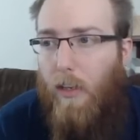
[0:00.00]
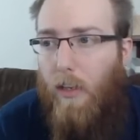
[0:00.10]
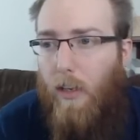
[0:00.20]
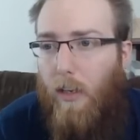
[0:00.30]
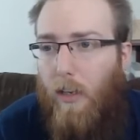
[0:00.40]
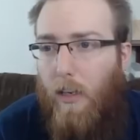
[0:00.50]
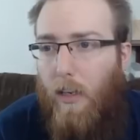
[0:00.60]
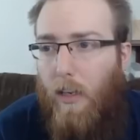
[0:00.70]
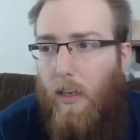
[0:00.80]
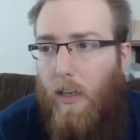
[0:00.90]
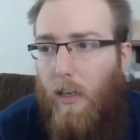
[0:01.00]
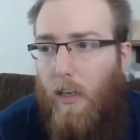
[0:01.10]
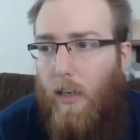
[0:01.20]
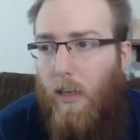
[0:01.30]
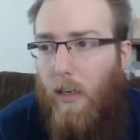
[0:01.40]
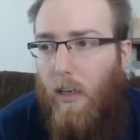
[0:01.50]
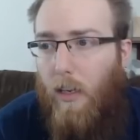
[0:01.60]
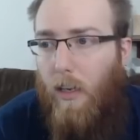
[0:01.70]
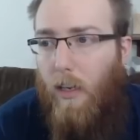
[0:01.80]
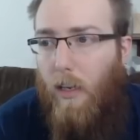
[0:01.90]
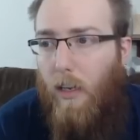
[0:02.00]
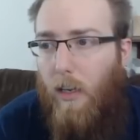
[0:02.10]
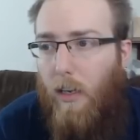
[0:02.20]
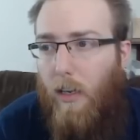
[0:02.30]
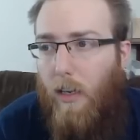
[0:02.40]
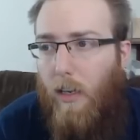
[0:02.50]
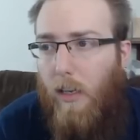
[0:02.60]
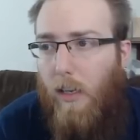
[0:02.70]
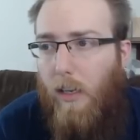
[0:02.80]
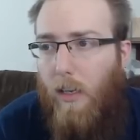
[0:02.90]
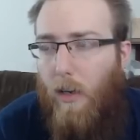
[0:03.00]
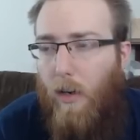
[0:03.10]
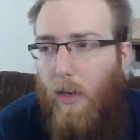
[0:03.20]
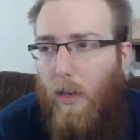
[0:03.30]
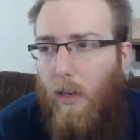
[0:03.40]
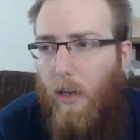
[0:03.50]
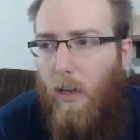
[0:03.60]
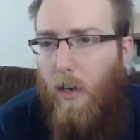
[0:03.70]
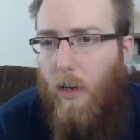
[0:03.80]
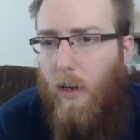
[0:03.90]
Nothing is said.